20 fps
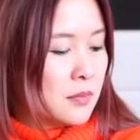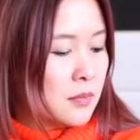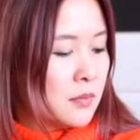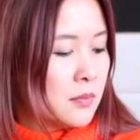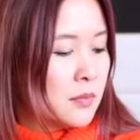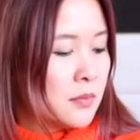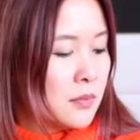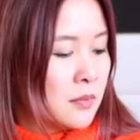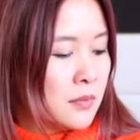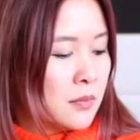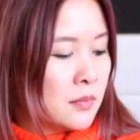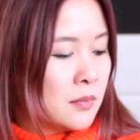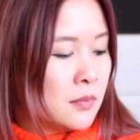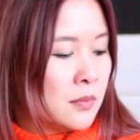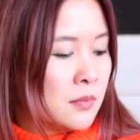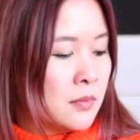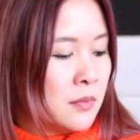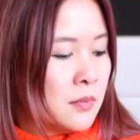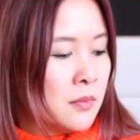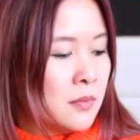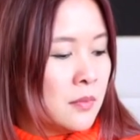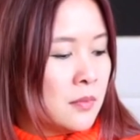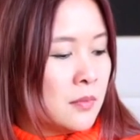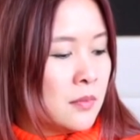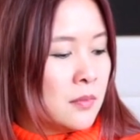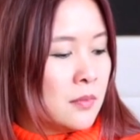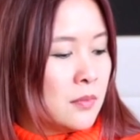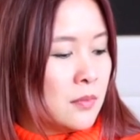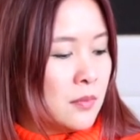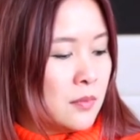
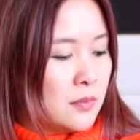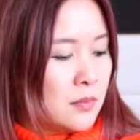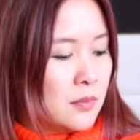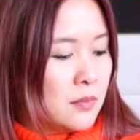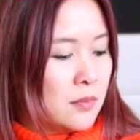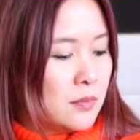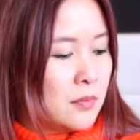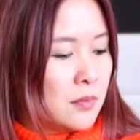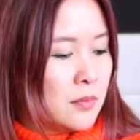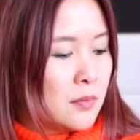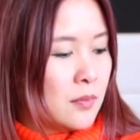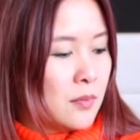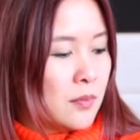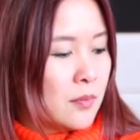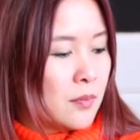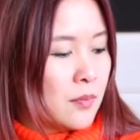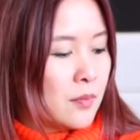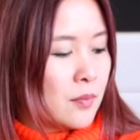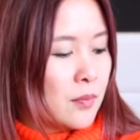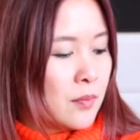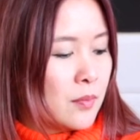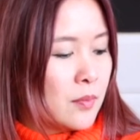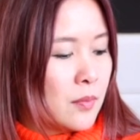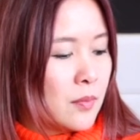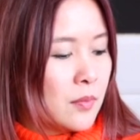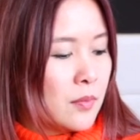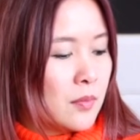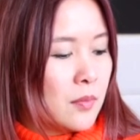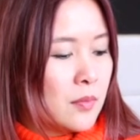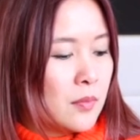
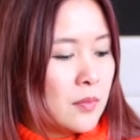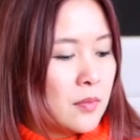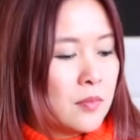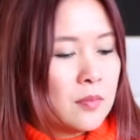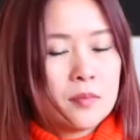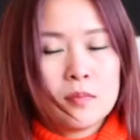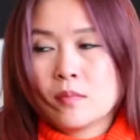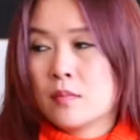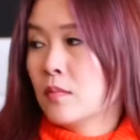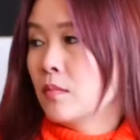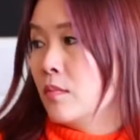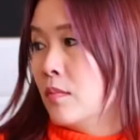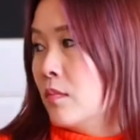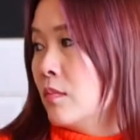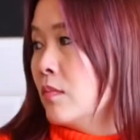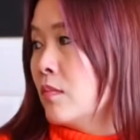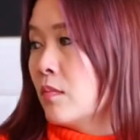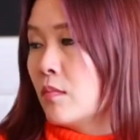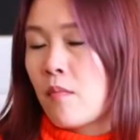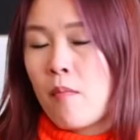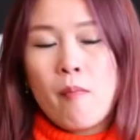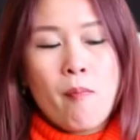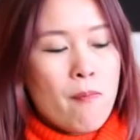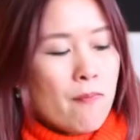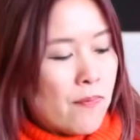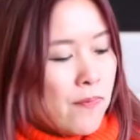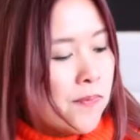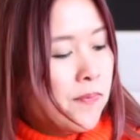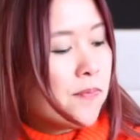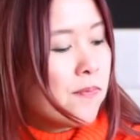
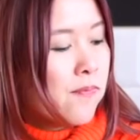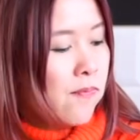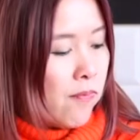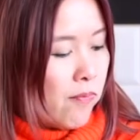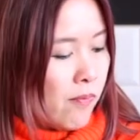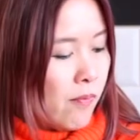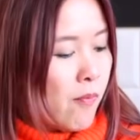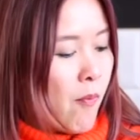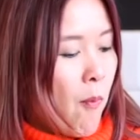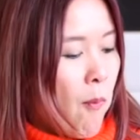(silent)